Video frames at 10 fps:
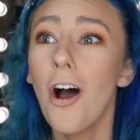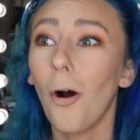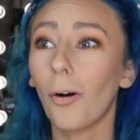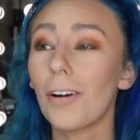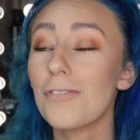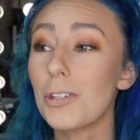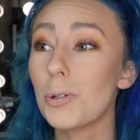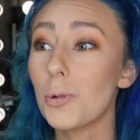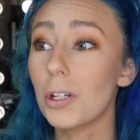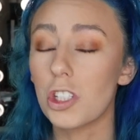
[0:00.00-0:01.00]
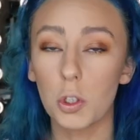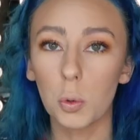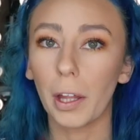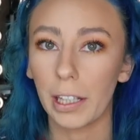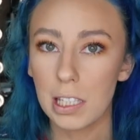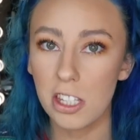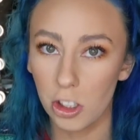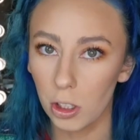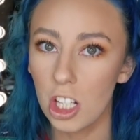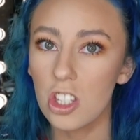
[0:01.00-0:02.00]
or if you do like a
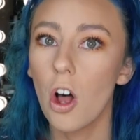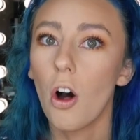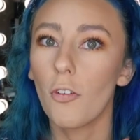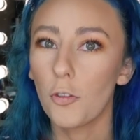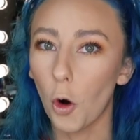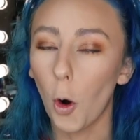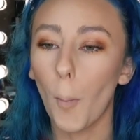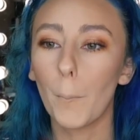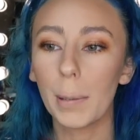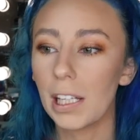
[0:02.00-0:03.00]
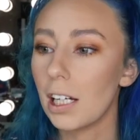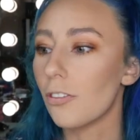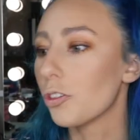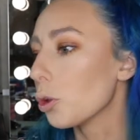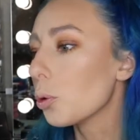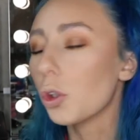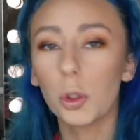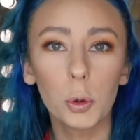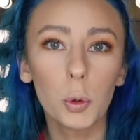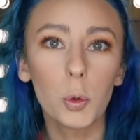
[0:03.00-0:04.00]
serious full beat, if you
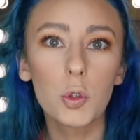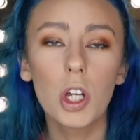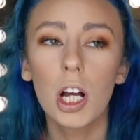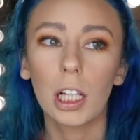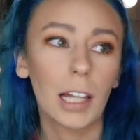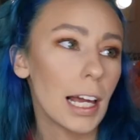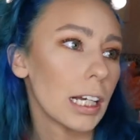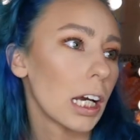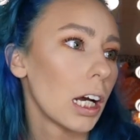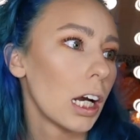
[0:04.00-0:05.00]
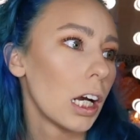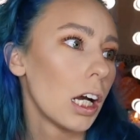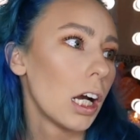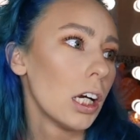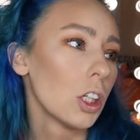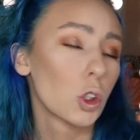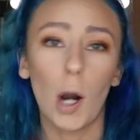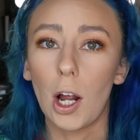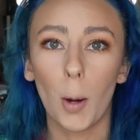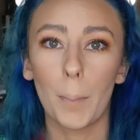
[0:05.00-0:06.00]
use like
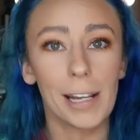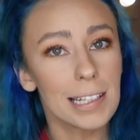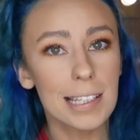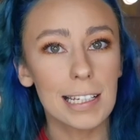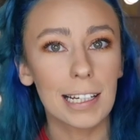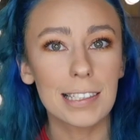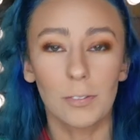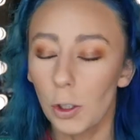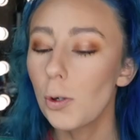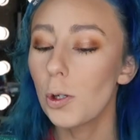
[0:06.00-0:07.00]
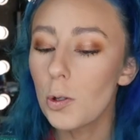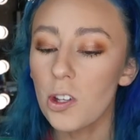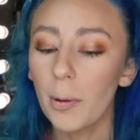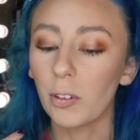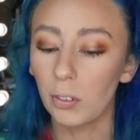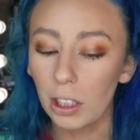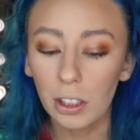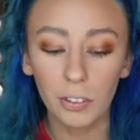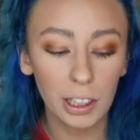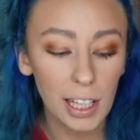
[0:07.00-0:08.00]
crayon paint sticks, if you use something
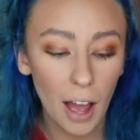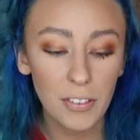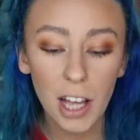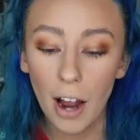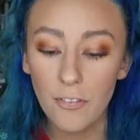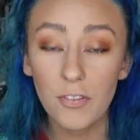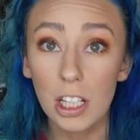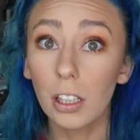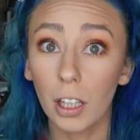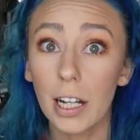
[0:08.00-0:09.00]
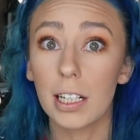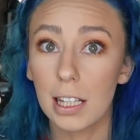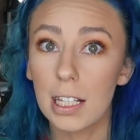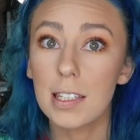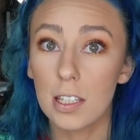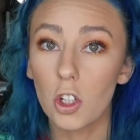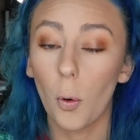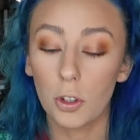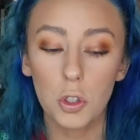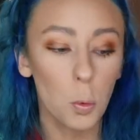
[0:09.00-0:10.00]
really, really heavy, I feel like this is
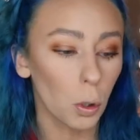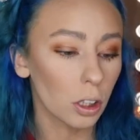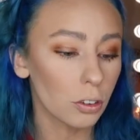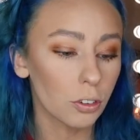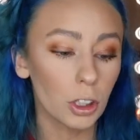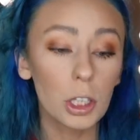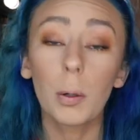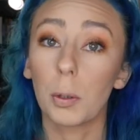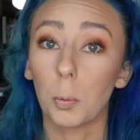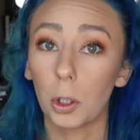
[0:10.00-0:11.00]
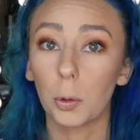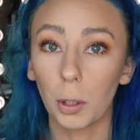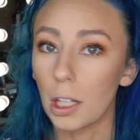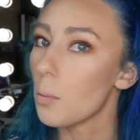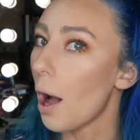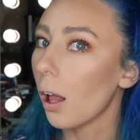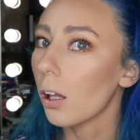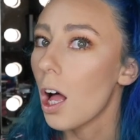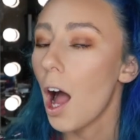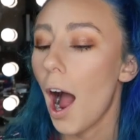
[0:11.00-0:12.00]
going to work for you and work really
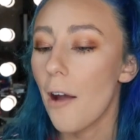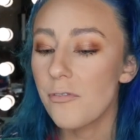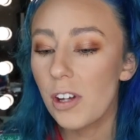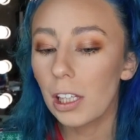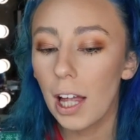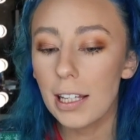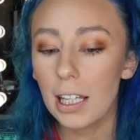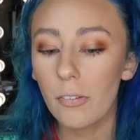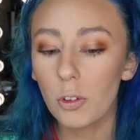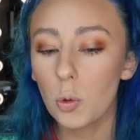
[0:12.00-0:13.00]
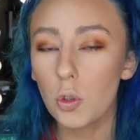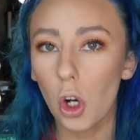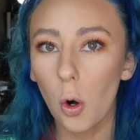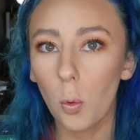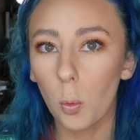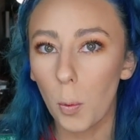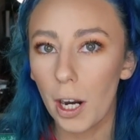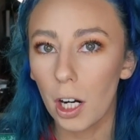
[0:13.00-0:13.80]
well. I feel like if you don't